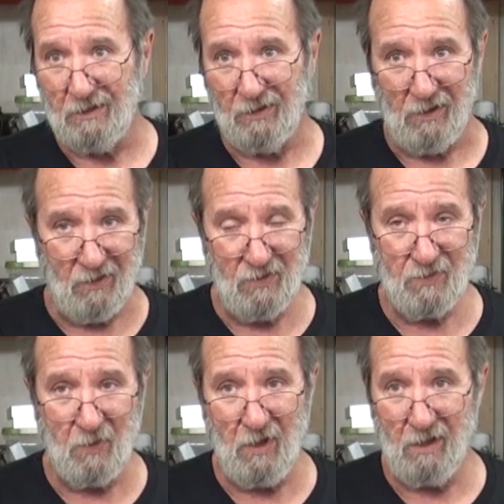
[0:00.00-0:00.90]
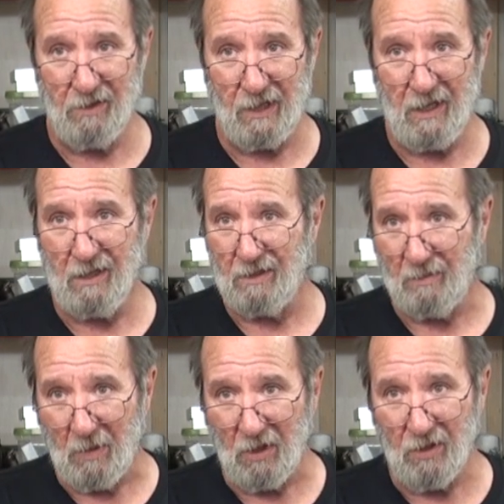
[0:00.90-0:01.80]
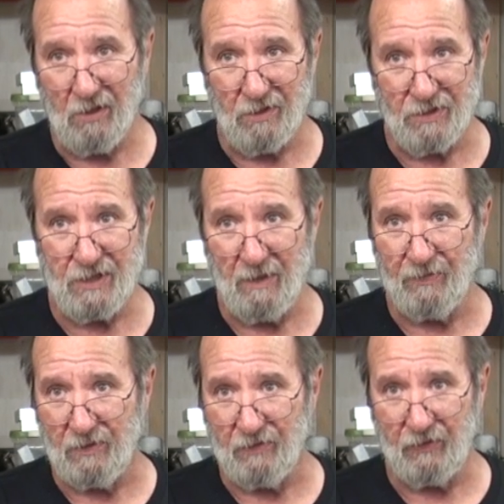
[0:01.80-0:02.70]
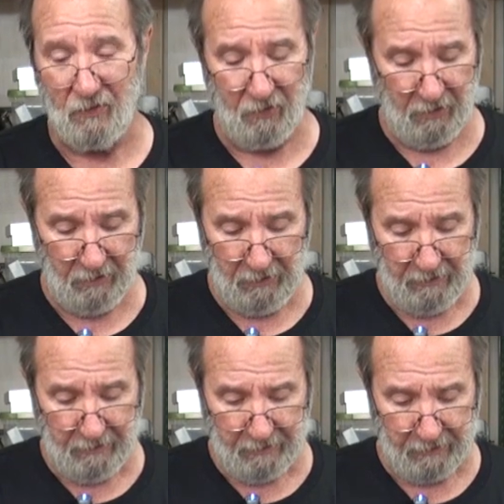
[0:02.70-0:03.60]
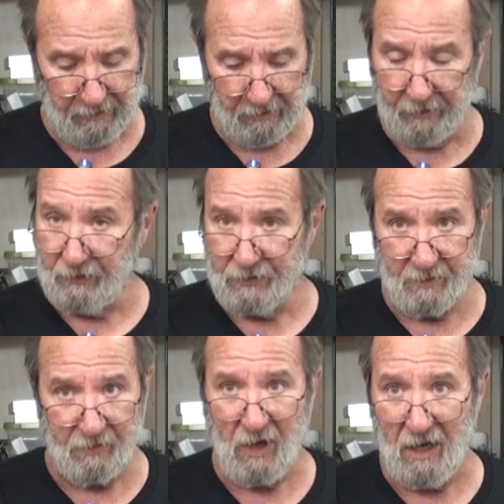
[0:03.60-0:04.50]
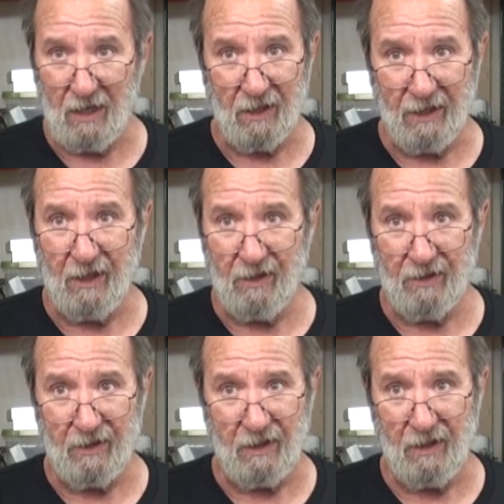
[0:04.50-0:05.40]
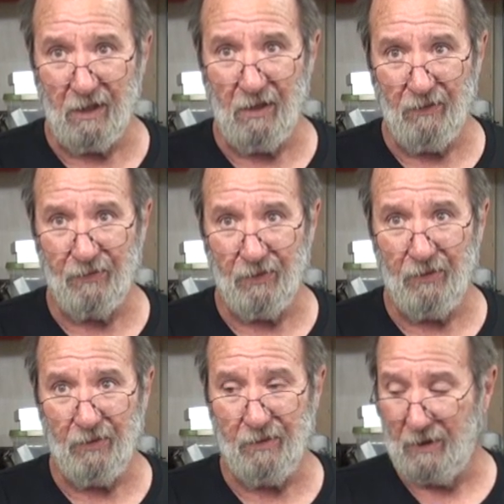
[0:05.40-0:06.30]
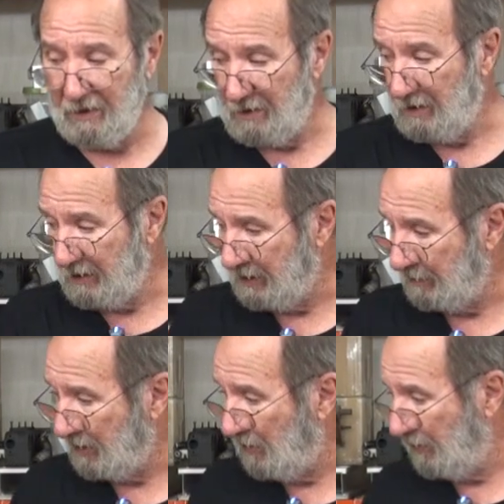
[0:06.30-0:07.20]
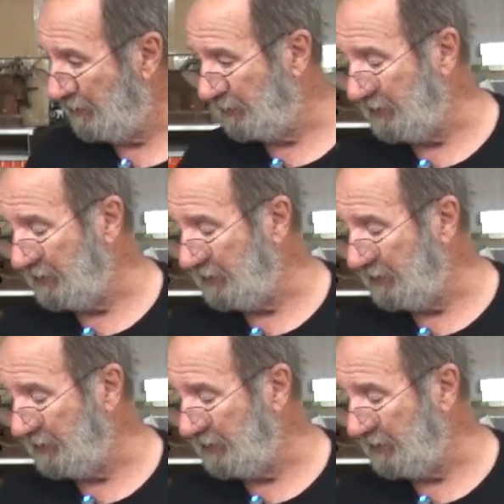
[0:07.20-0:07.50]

or the hole's wallered out or burred or something. So uh, there's some trial and error that you can go through that you'll end up going